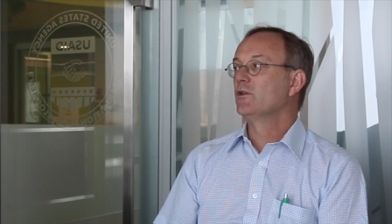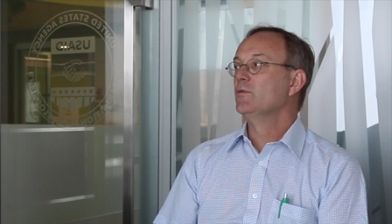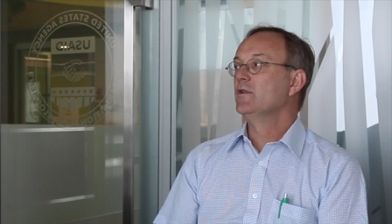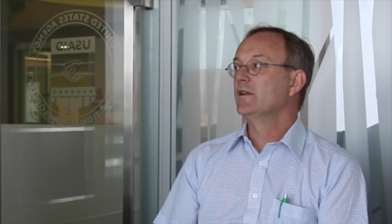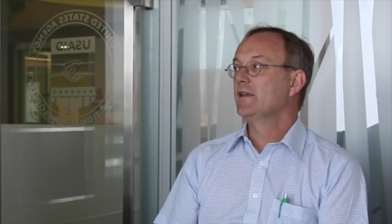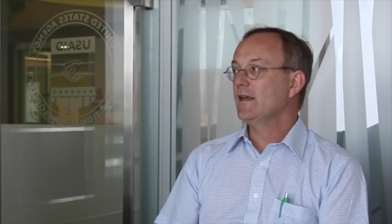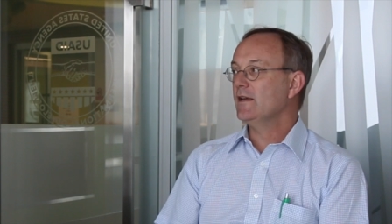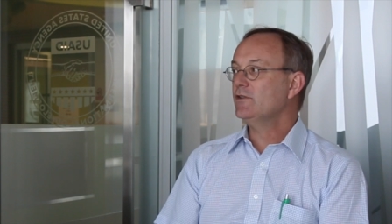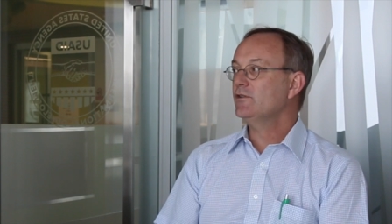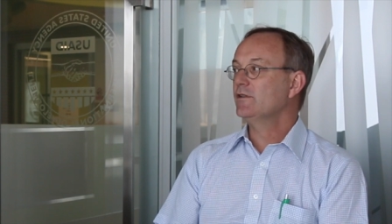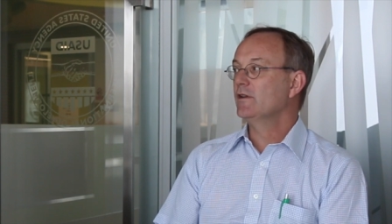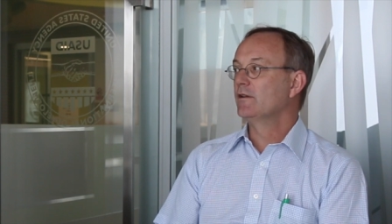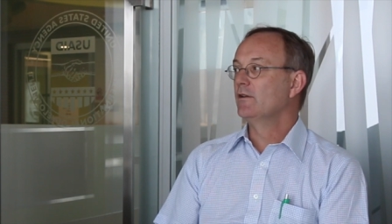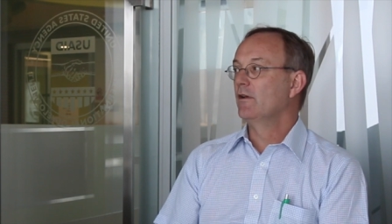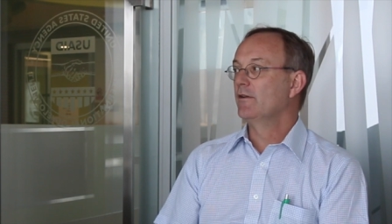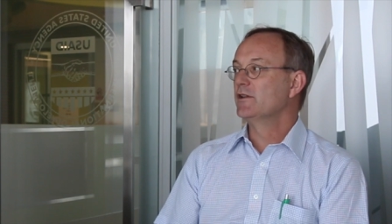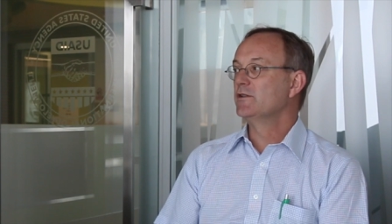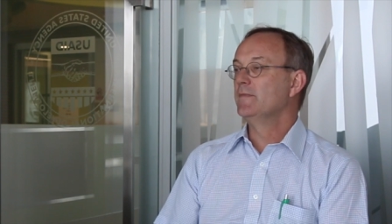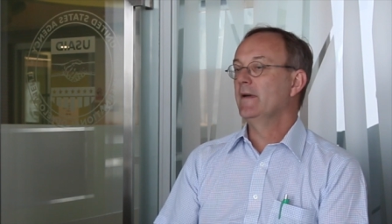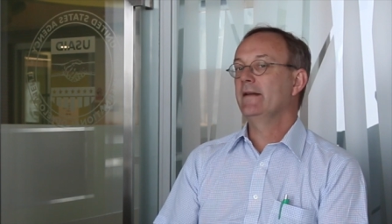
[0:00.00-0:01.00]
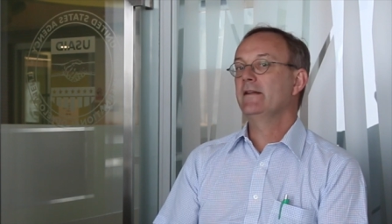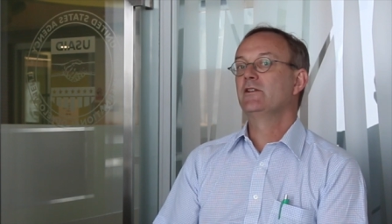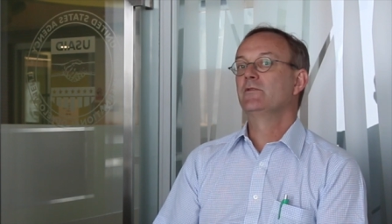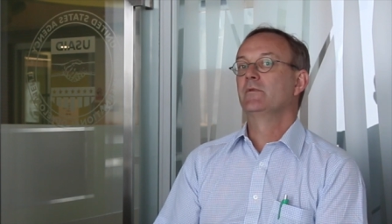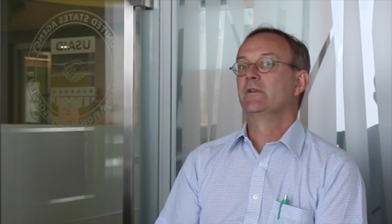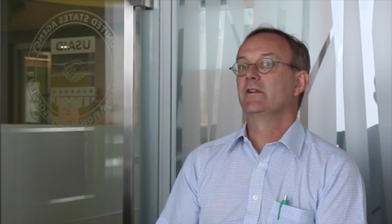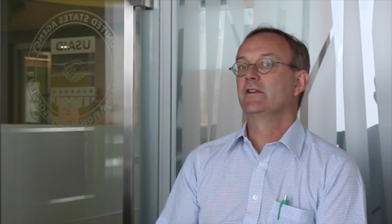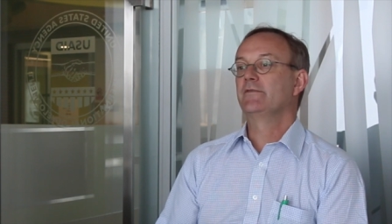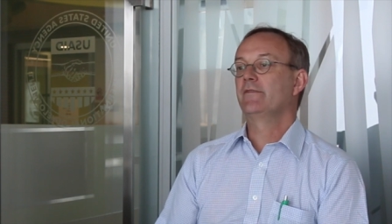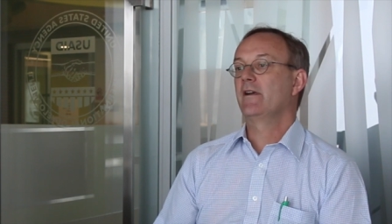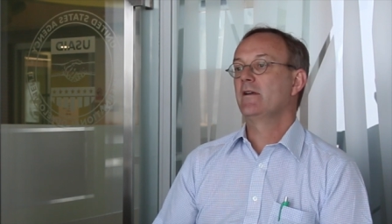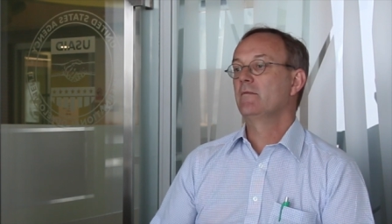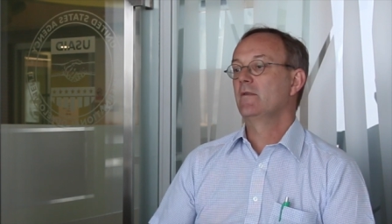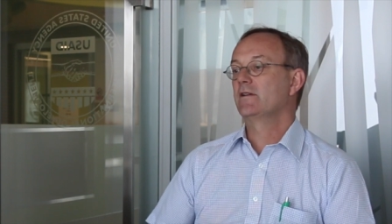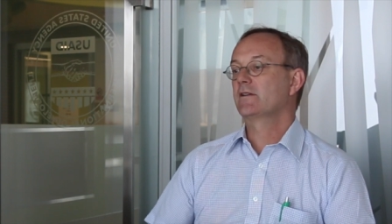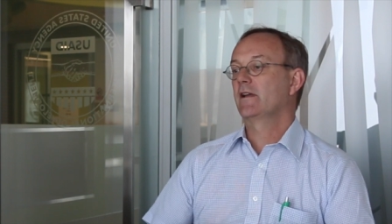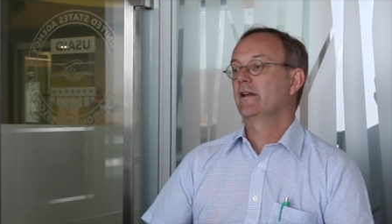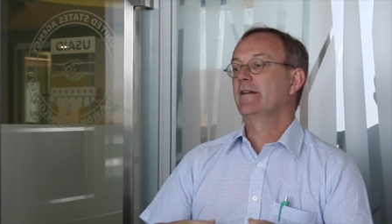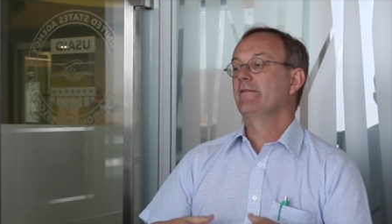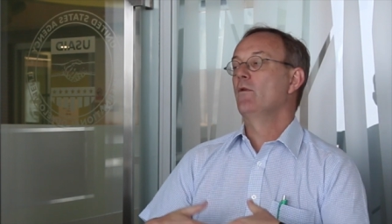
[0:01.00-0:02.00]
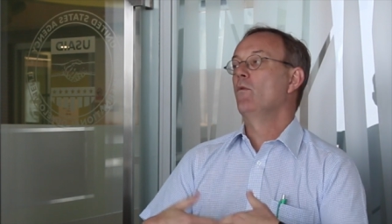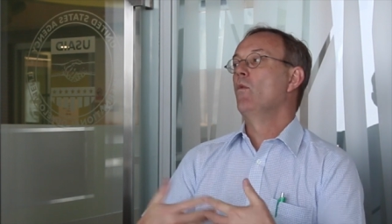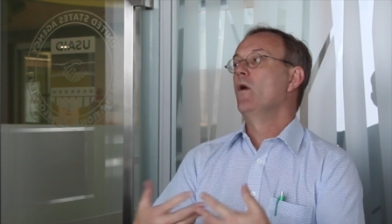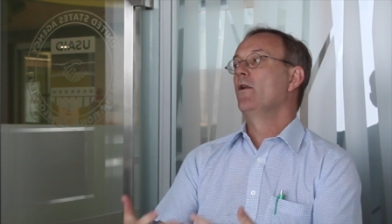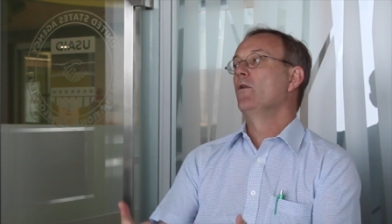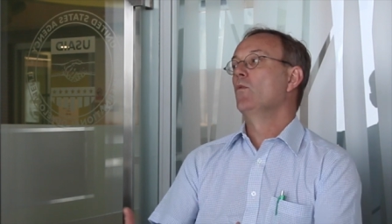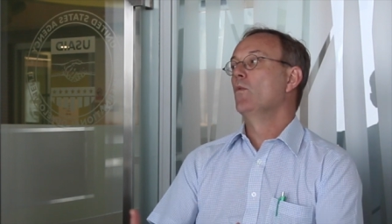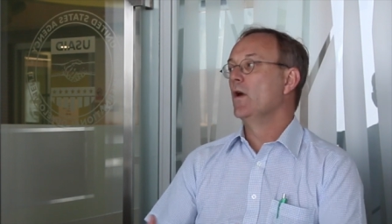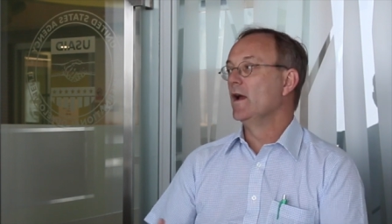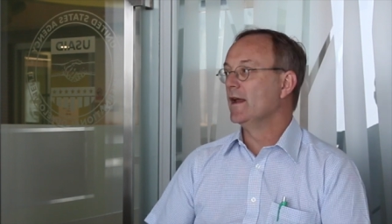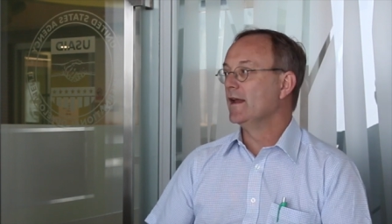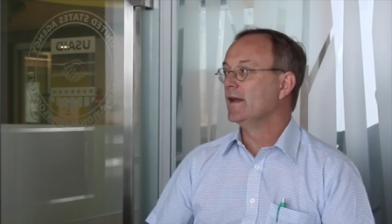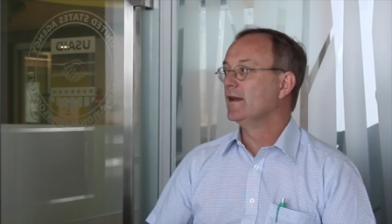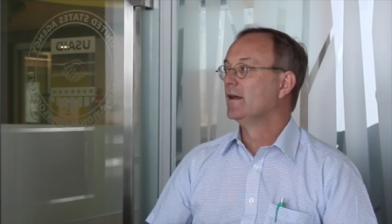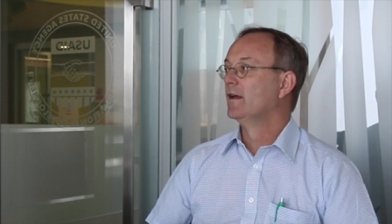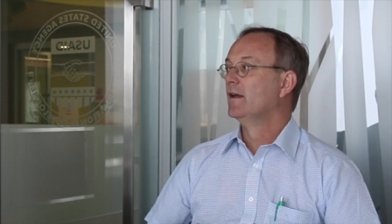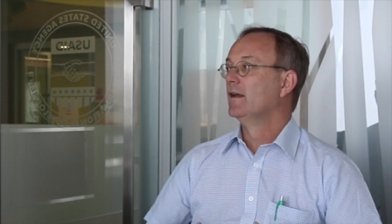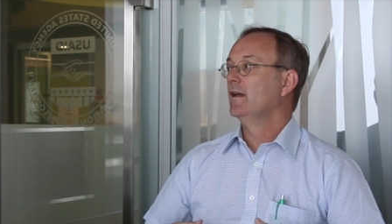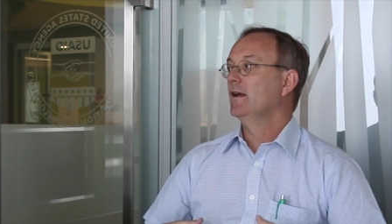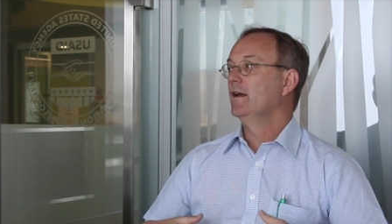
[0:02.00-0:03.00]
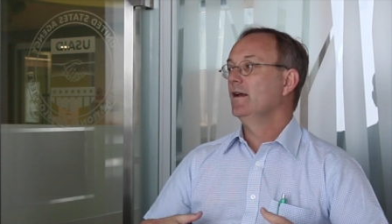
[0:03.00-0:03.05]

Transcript: communication and knowledge management is very much kind of a one-way.